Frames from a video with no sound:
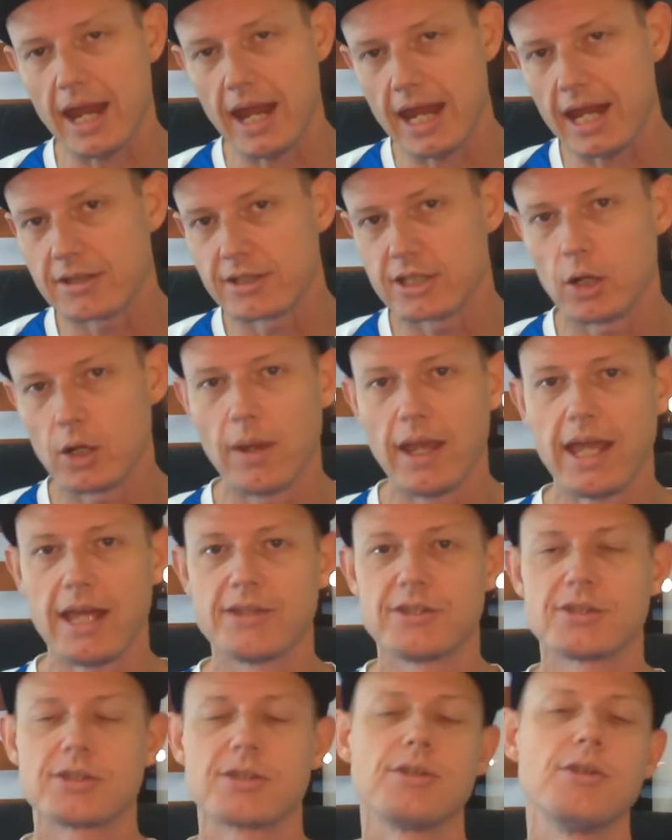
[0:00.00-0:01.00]
and go
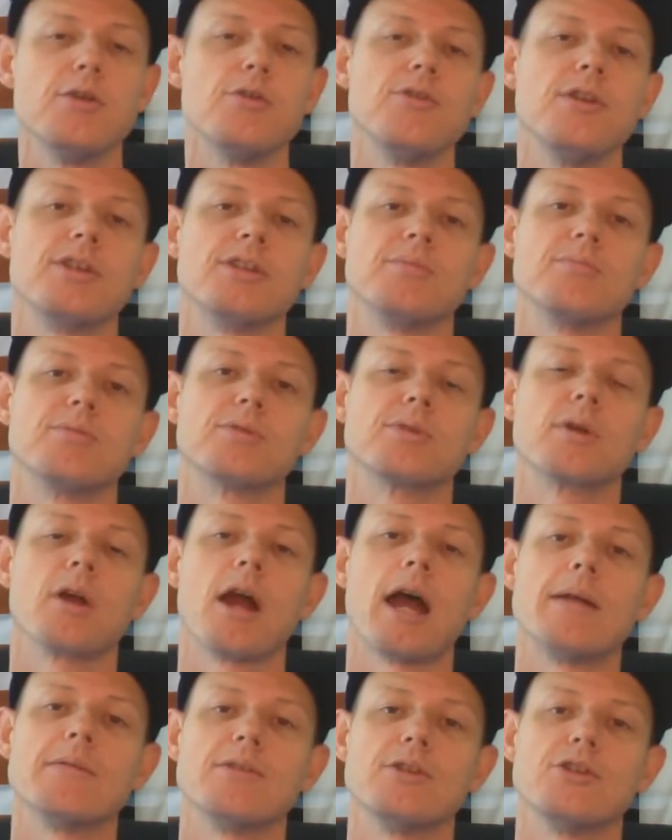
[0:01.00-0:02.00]
ahead to
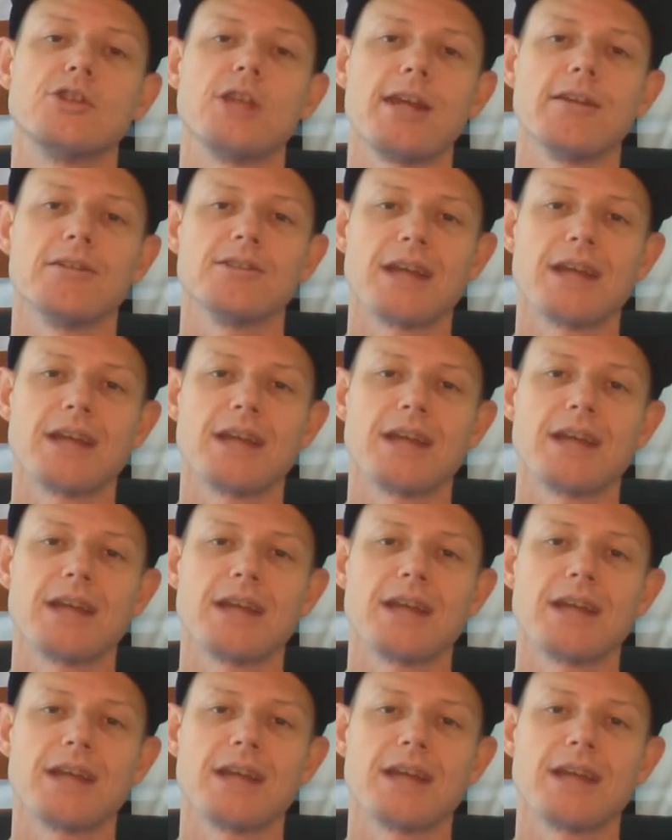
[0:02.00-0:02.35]
subscribe to the channel,